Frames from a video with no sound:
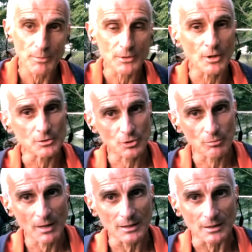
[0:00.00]
but not
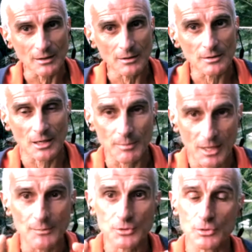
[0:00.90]
too many, that it
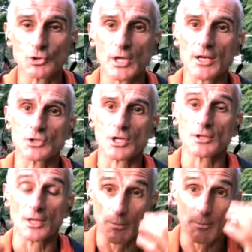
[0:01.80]
becomes too
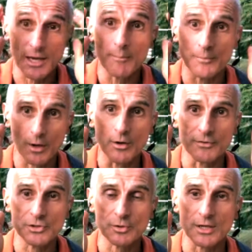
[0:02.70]
challenging, that they become
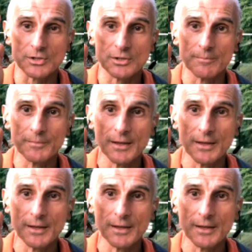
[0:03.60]
overstressed.